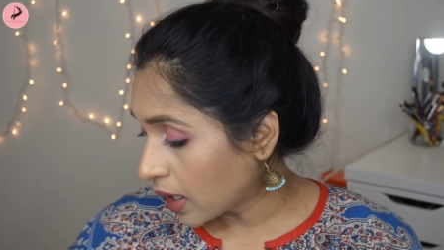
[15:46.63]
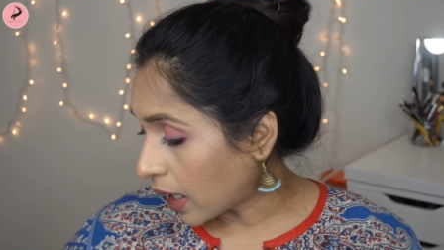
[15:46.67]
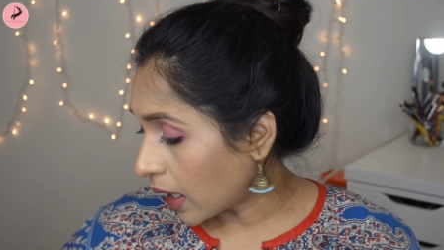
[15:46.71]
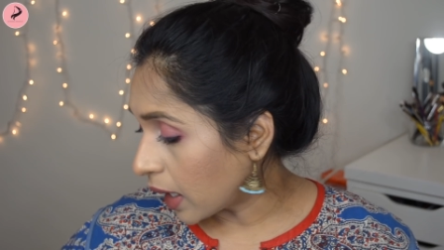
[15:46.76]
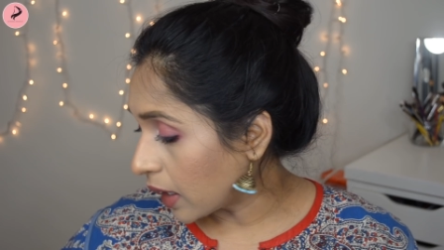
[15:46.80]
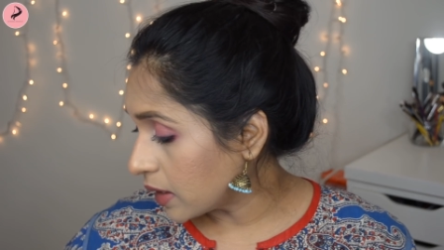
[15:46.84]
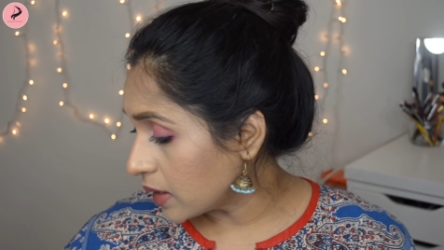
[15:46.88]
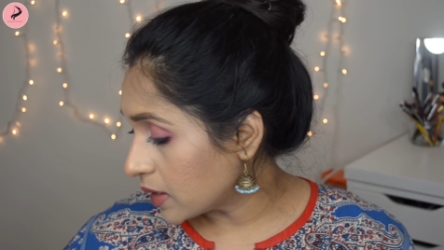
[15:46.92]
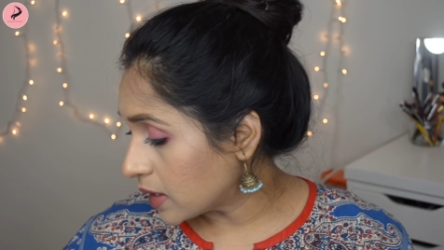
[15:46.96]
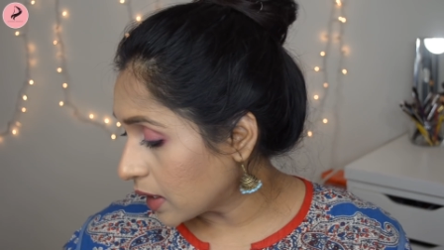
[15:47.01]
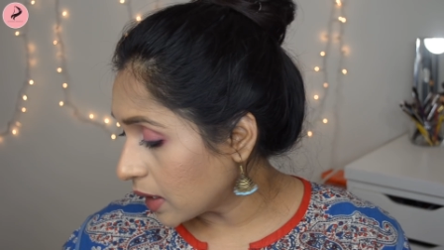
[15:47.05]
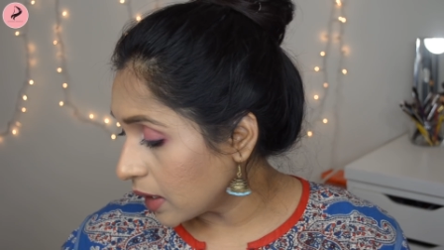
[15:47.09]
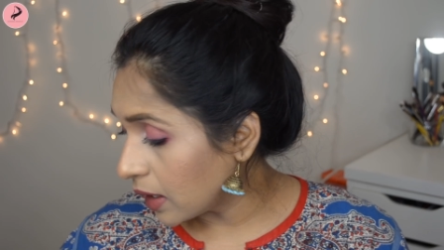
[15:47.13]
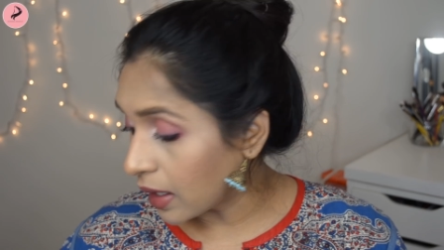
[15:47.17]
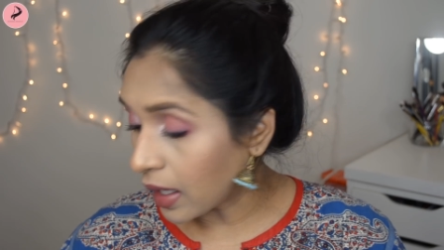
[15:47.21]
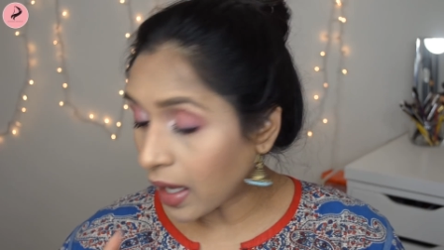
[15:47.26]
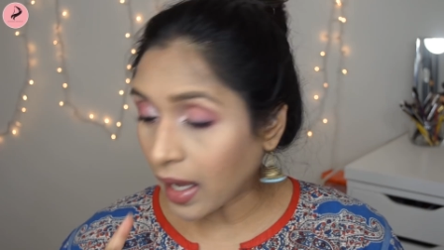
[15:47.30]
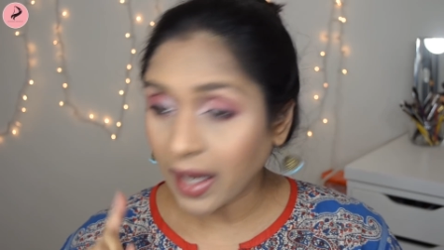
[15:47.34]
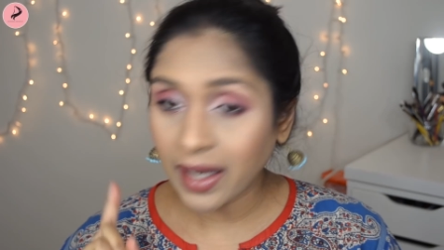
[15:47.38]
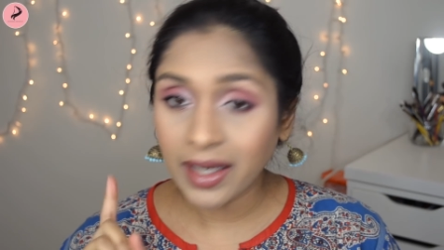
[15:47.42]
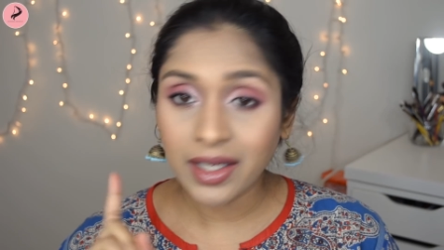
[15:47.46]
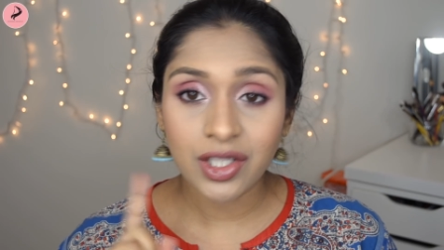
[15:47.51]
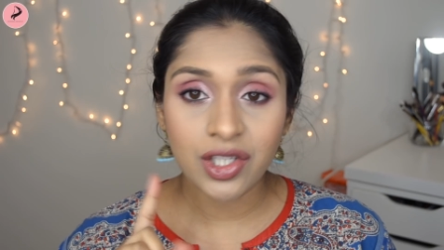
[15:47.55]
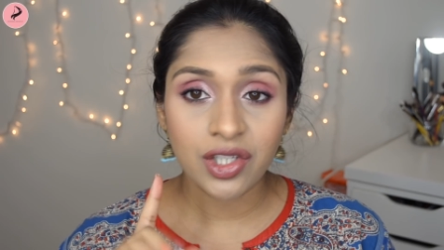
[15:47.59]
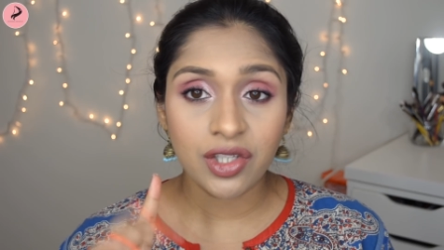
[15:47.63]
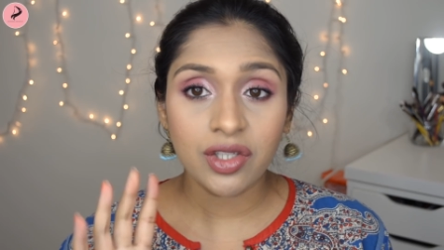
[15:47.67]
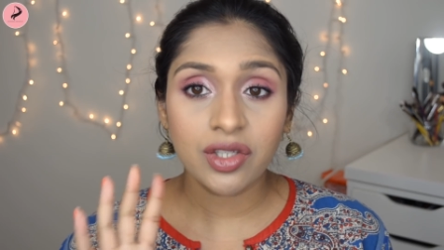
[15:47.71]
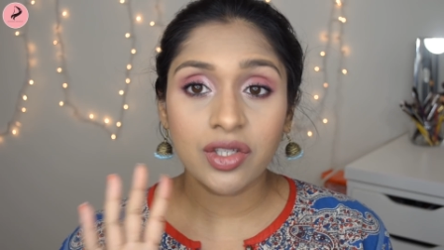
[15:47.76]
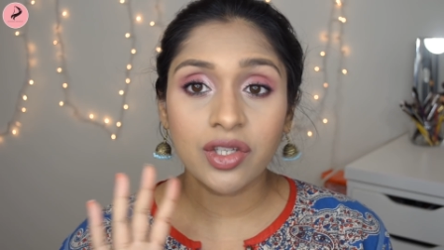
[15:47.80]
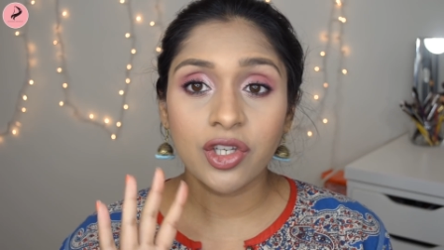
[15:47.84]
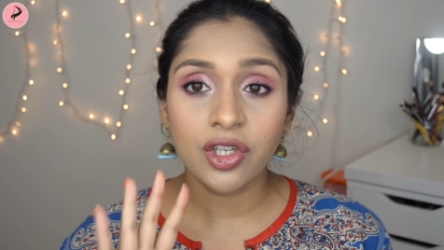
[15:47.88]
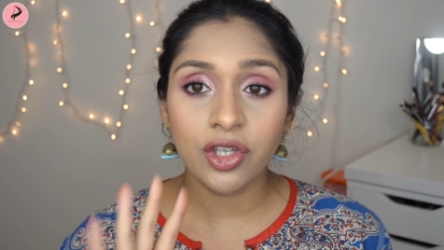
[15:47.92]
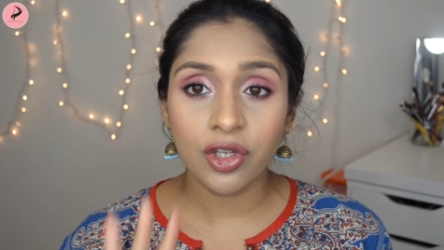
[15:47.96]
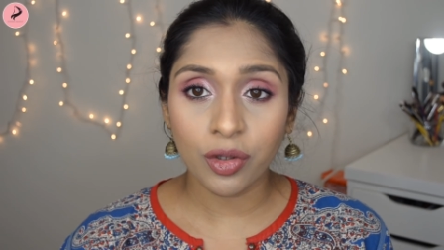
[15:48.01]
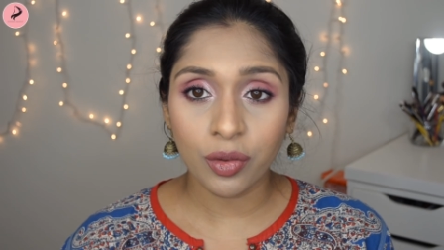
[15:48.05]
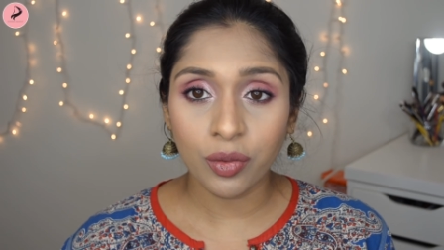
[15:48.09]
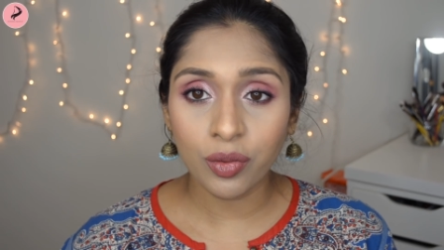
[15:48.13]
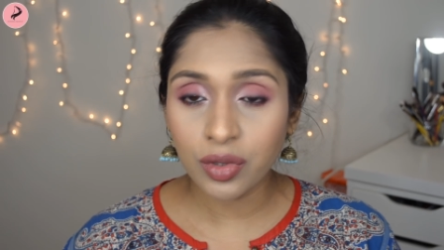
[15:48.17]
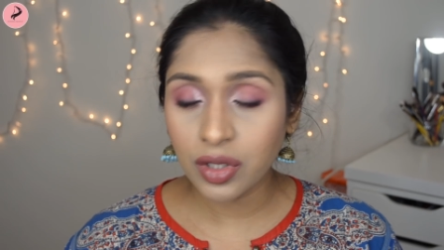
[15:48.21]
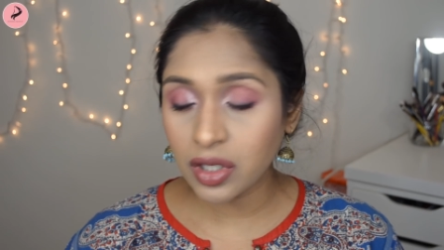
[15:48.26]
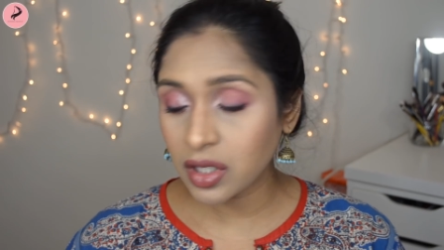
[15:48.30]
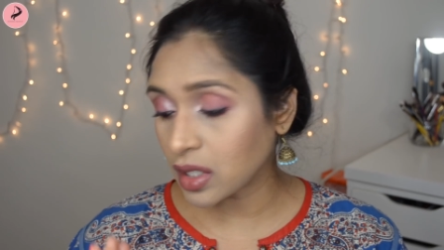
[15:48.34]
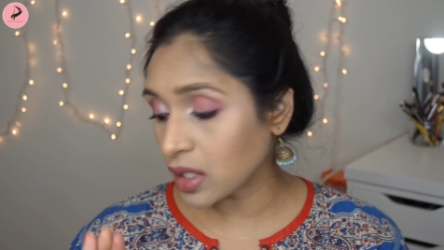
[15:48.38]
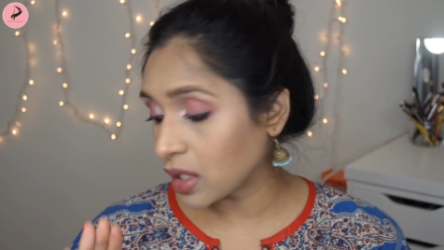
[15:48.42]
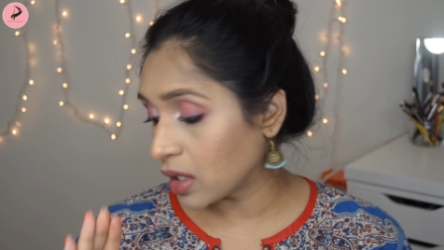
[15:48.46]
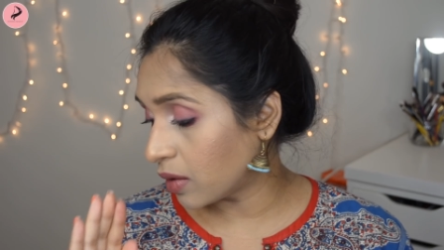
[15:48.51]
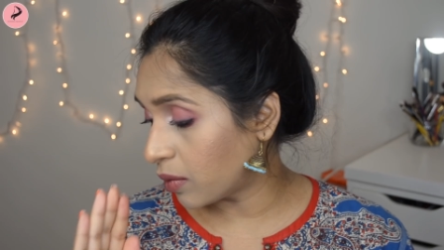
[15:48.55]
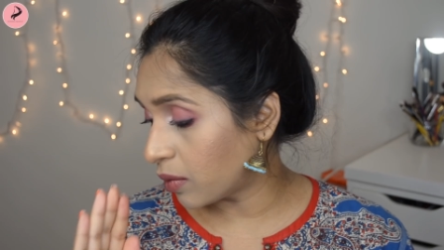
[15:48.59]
until I just use